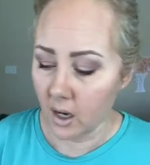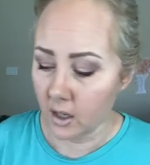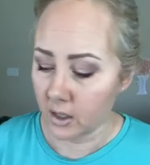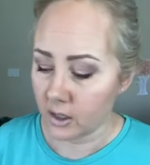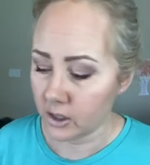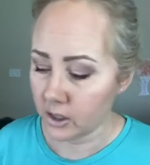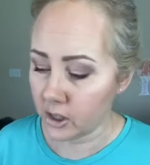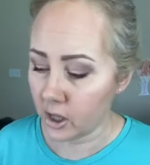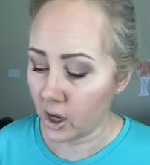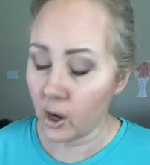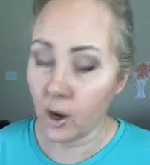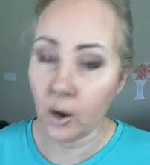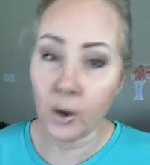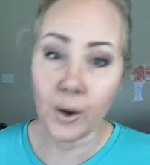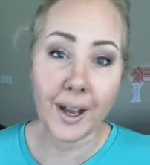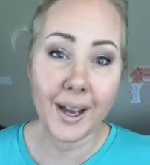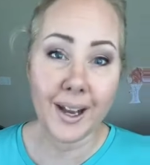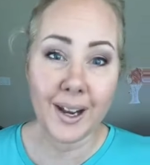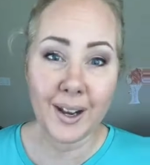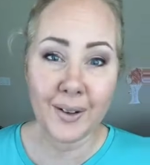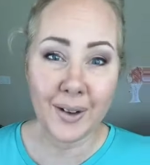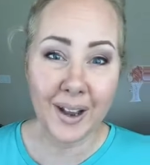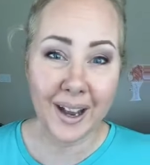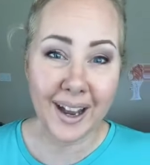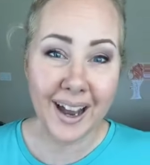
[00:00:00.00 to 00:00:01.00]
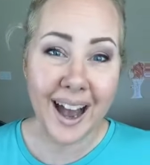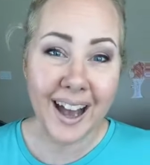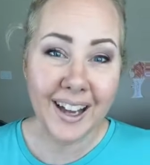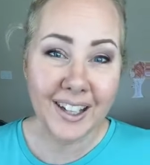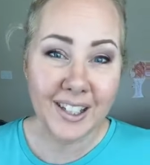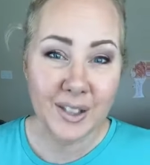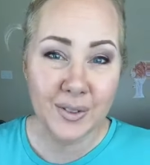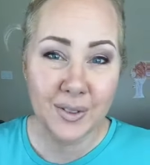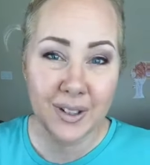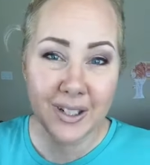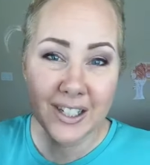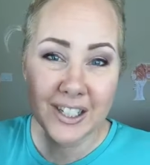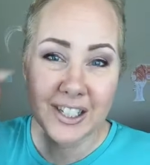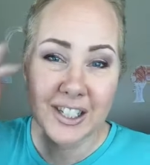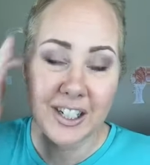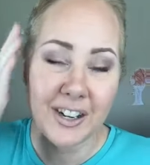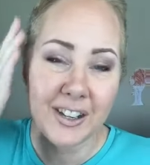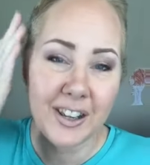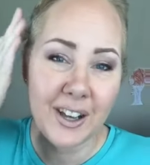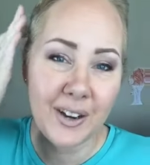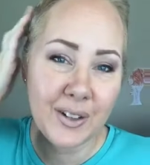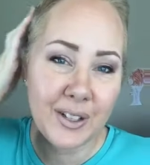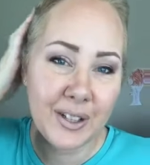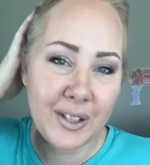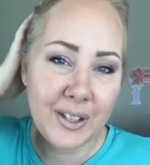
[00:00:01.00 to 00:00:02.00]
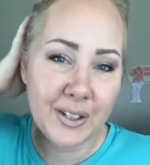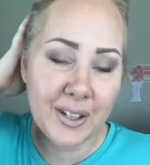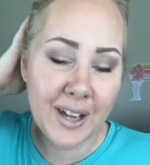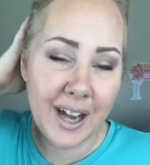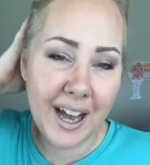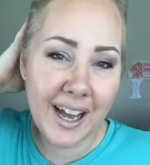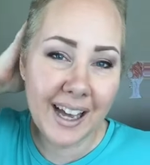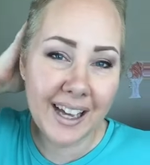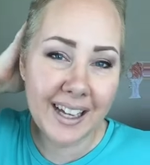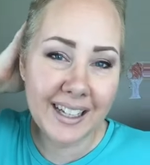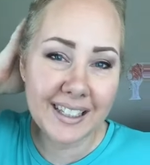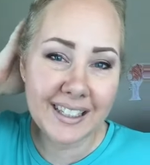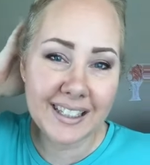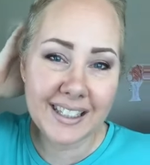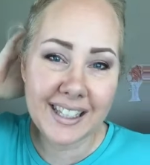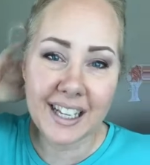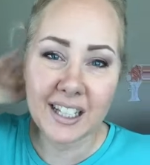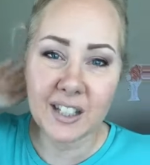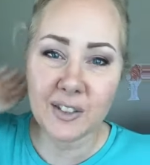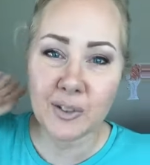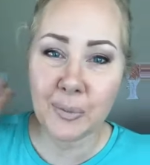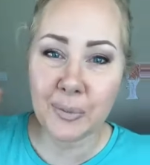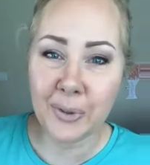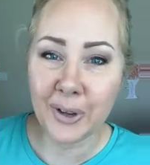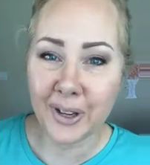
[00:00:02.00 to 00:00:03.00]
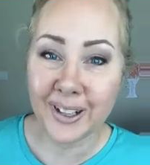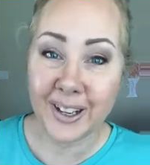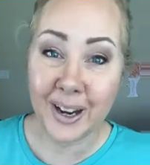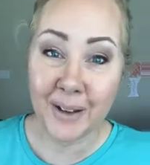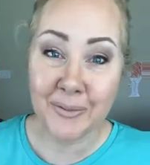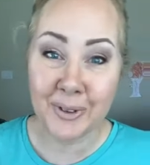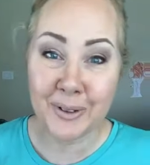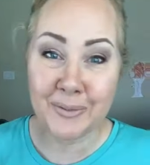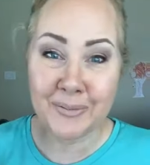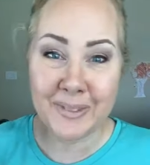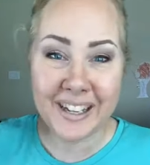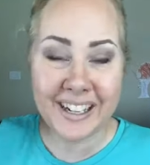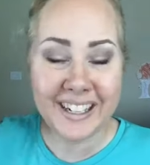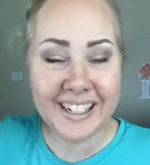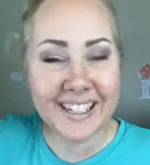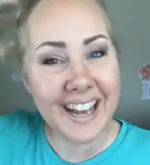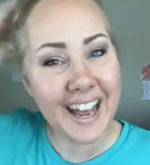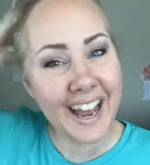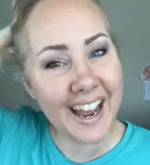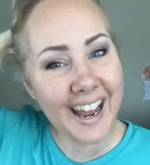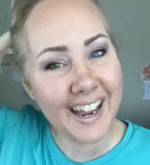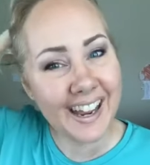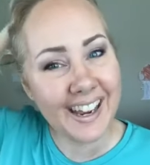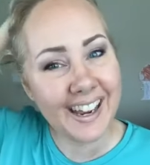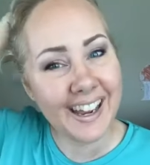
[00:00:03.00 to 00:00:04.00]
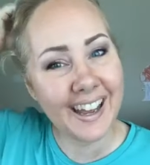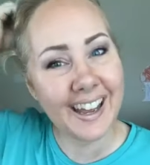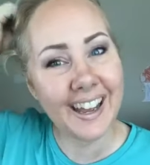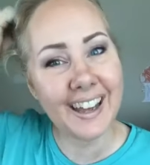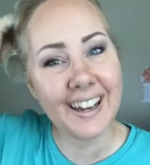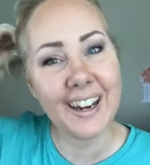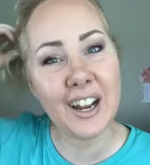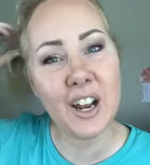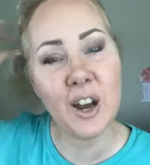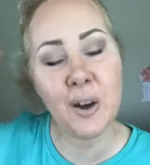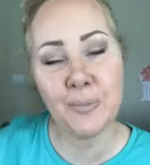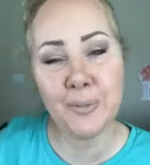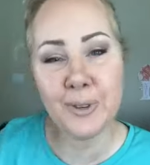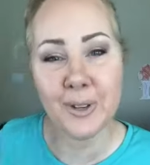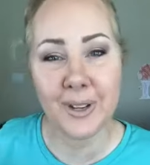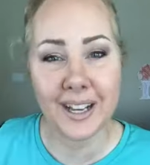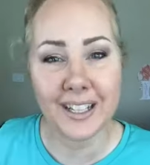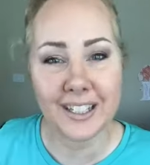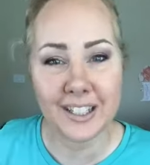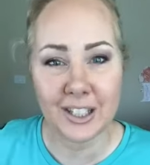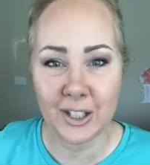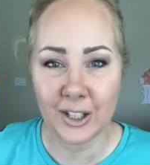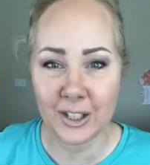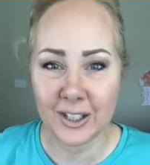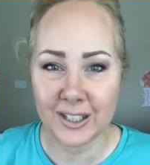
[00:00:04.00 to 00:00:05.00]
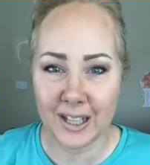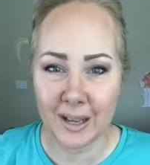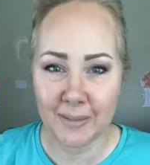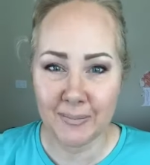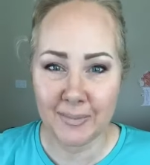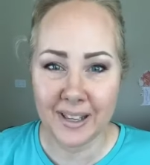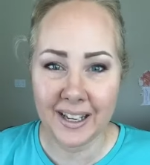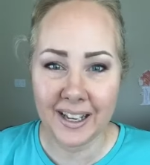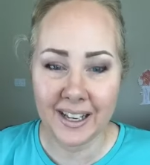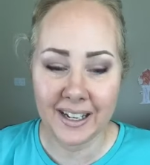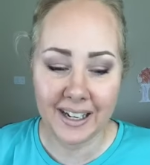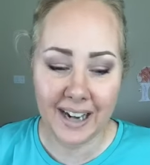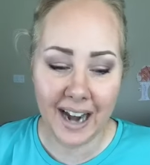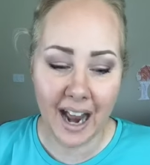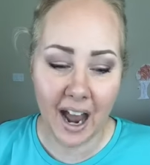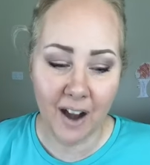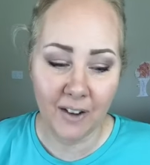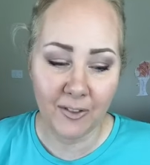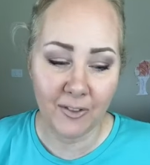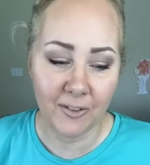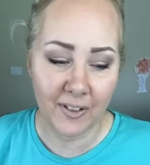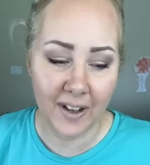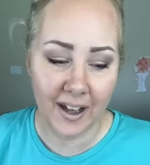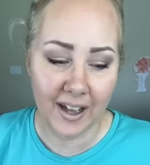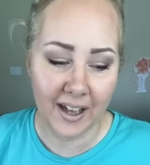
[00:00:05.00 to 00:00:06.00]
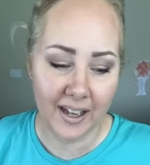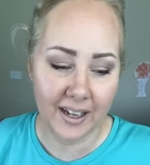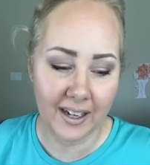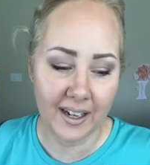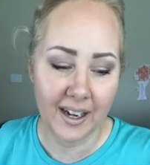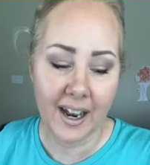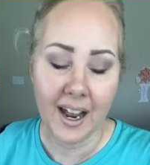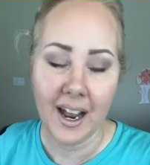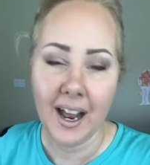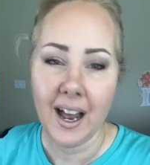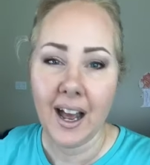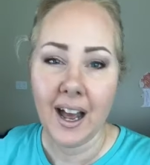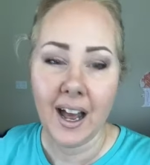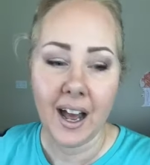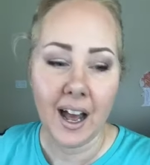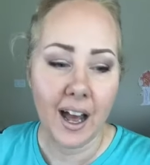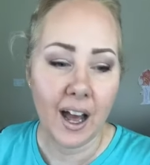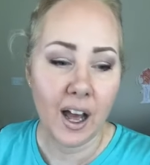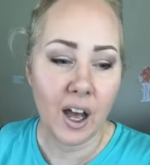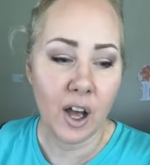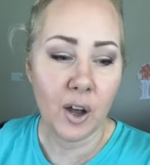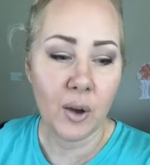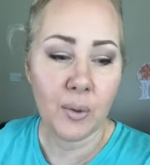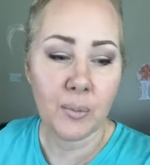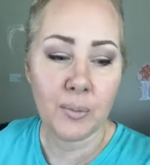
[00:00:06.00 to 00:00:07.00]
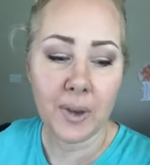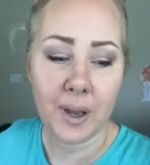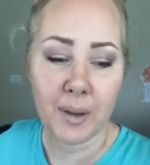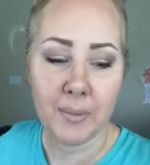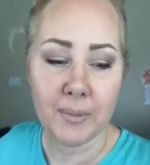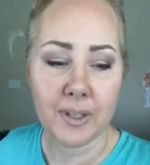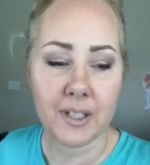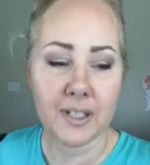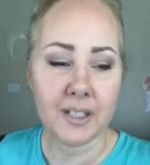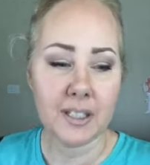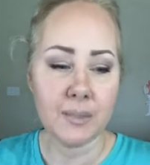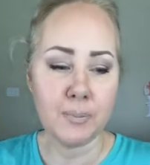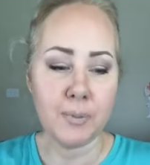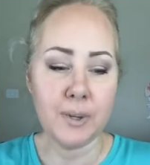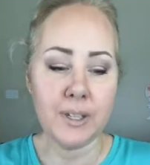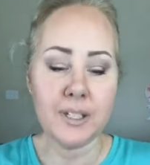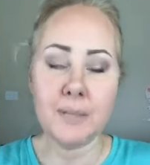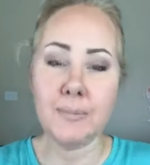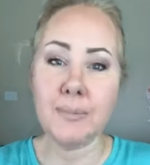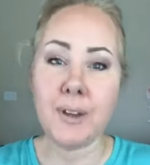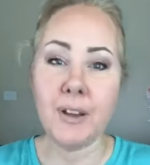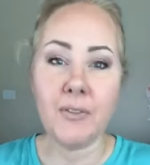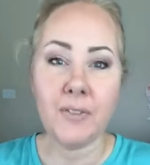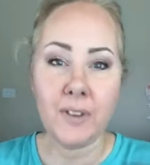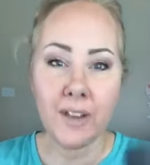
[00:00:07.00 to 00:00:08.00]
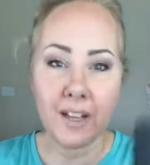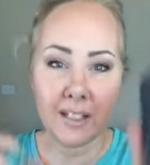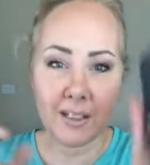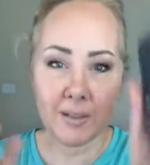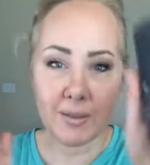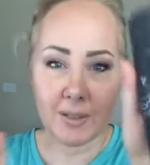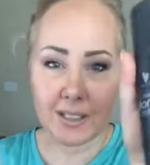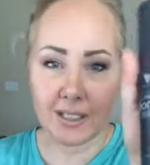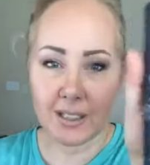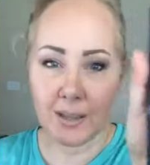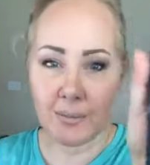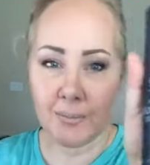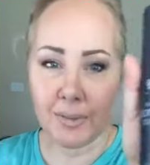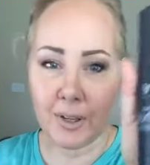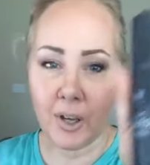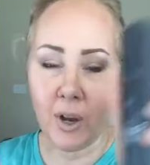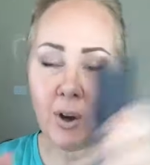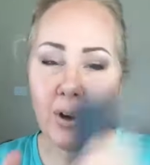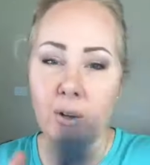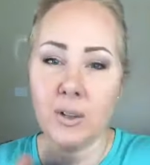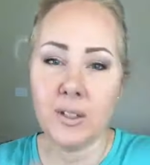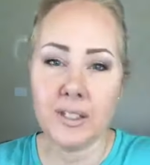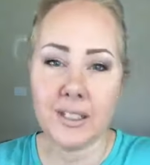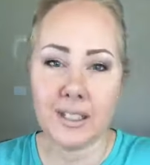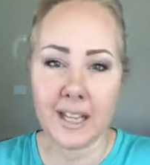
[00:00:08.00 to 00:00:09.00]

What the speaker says: So anyway, I just wanted to share that with you guys. Thanks for putting up with me today, and I hope you guys learned something and had fun. I'm going to spritz my face with some Behold